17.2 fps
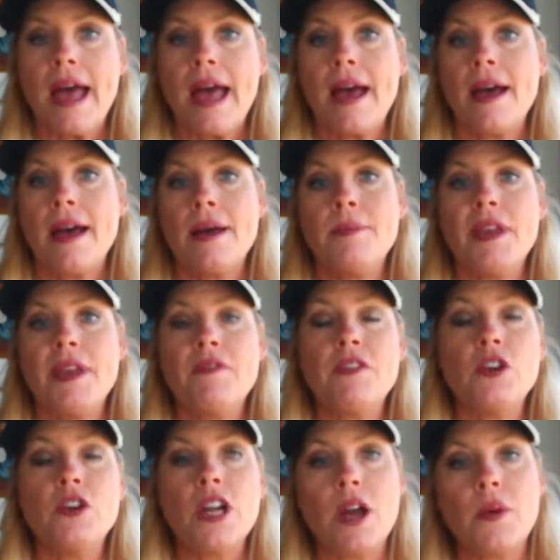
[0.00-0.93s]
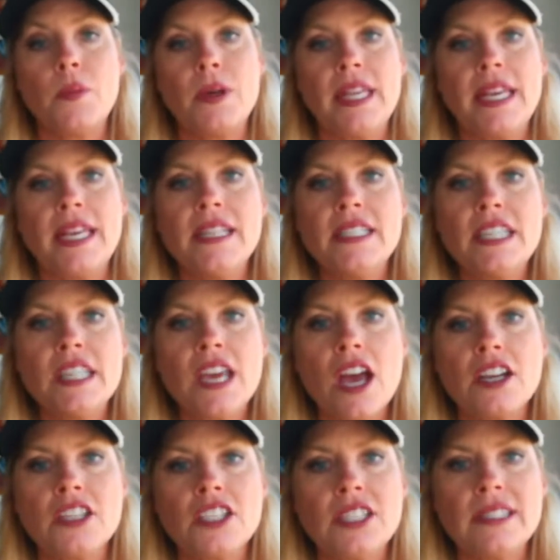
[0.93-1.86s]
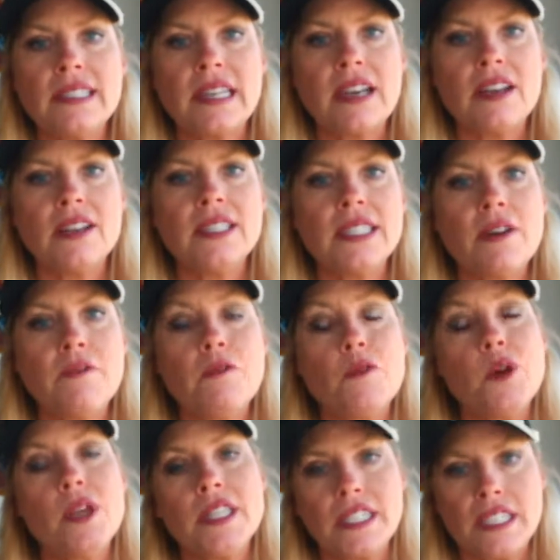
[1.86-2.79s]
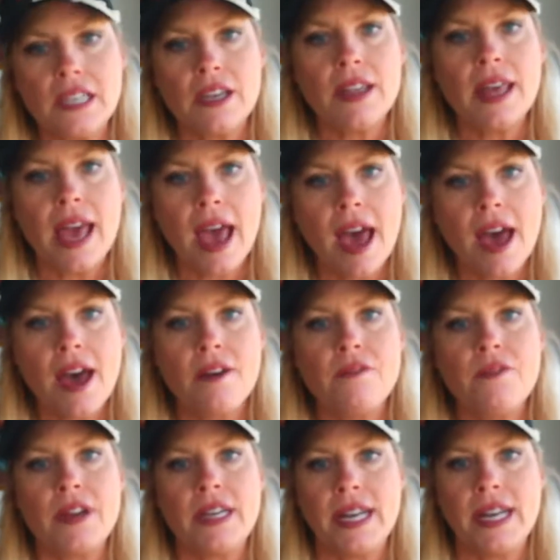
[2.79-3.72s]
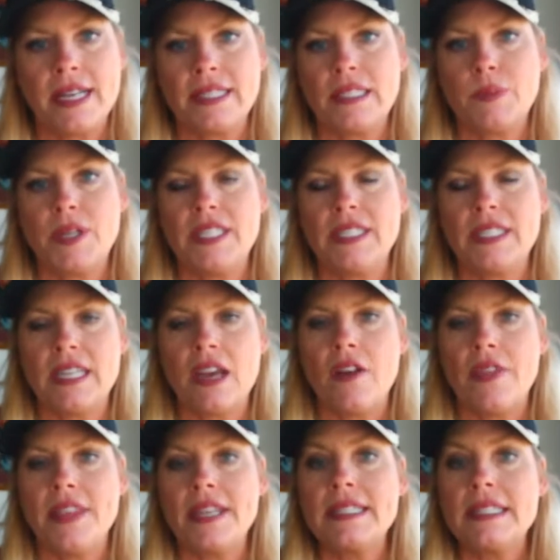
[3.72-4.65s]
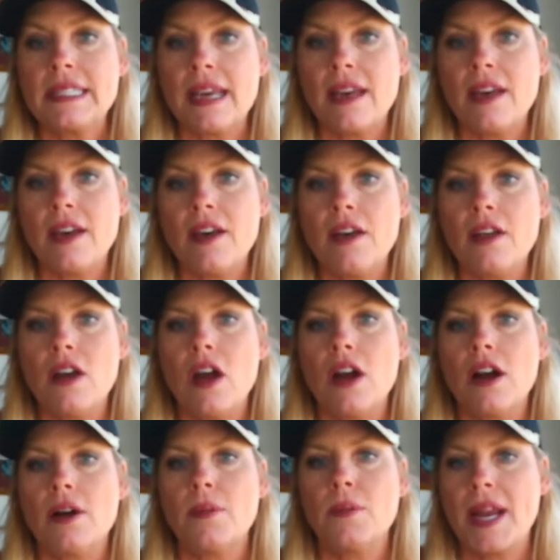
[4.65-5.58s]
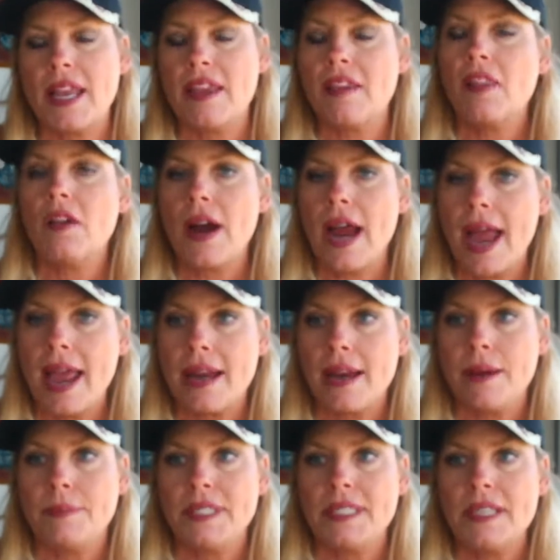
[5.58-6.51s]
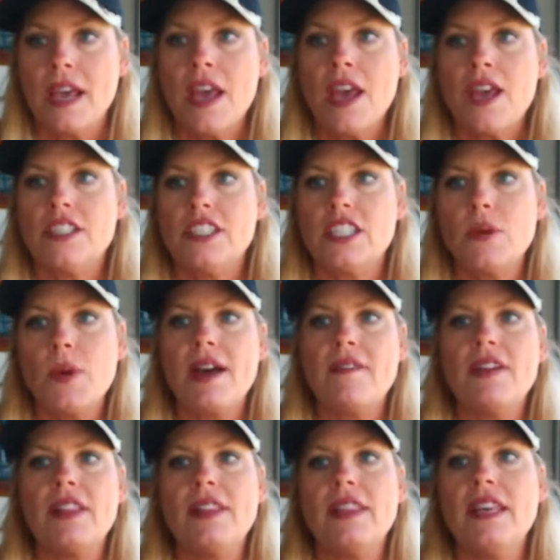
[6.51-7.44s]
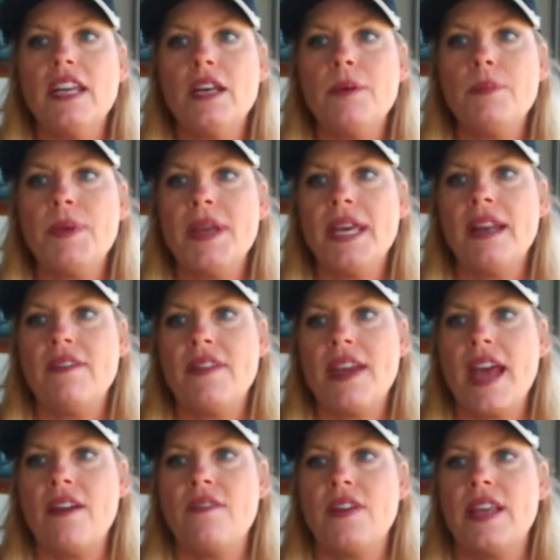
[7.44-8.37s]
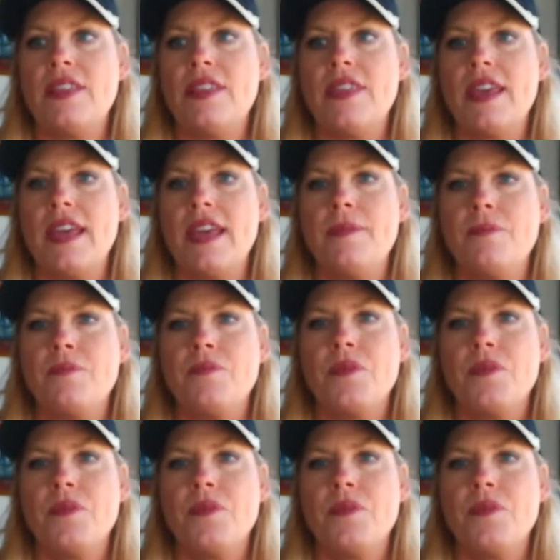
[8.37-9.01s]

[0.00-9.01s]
If you're not really into the auction style stuff, we'll still have next Wednesday on the sale our regular items. So we'll have a little bit of everything.